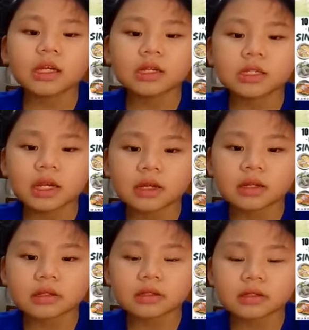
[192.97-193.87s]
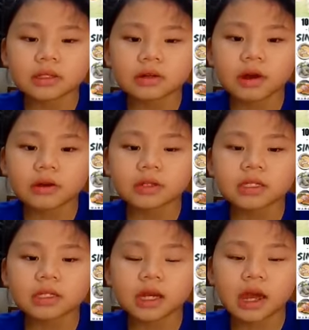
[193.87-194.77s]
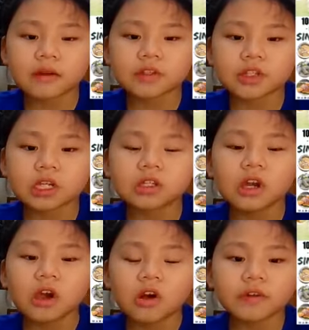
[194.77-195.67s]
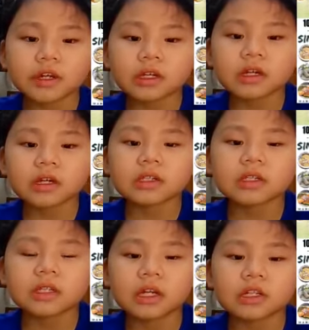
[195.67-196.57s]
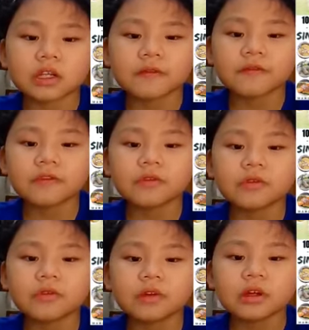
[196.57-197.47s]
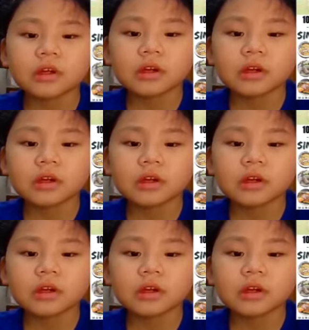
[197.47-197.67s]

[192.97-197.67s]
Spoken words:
things and surroundings have changed over the years, such as food,